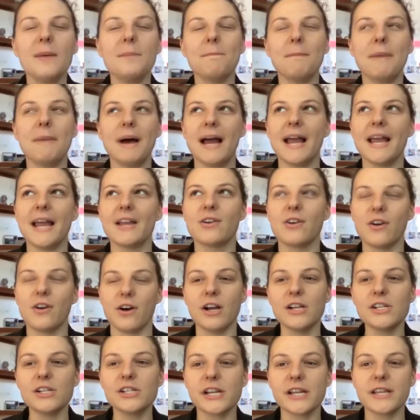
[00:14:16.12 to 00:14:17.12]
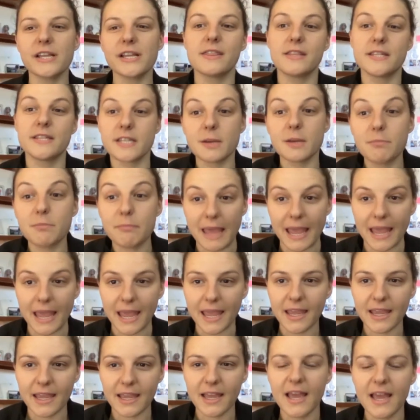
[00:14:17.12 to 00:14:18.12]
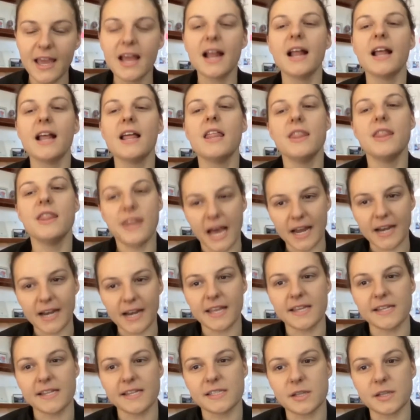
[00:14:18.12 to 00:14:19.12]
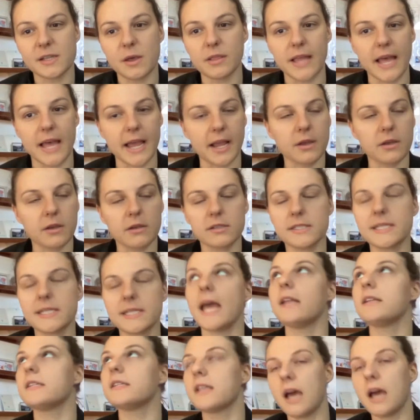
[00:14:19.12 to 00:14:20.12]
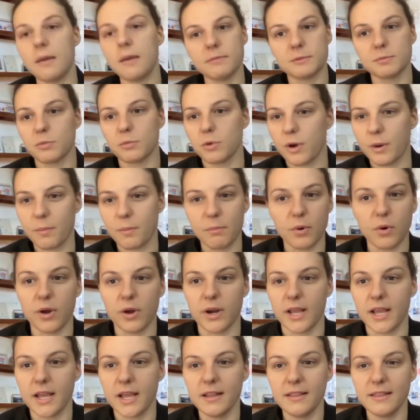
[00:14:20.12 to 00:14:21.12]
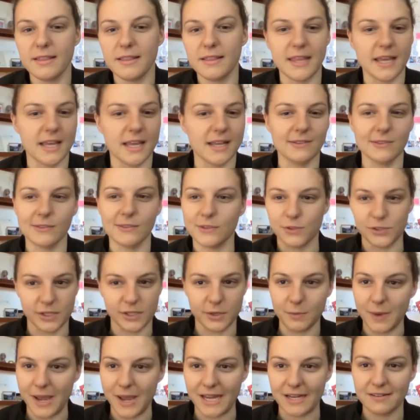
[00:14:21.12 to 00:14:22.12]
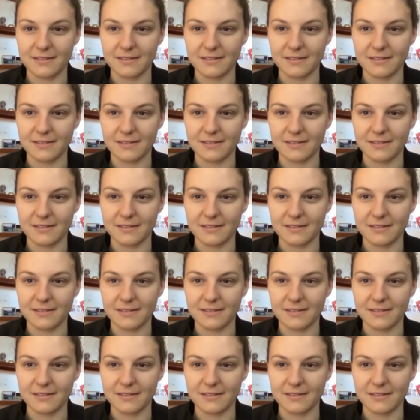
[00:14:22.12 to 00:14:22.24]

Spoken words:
my gosh, to me, that is like 10 times more important than losing weight.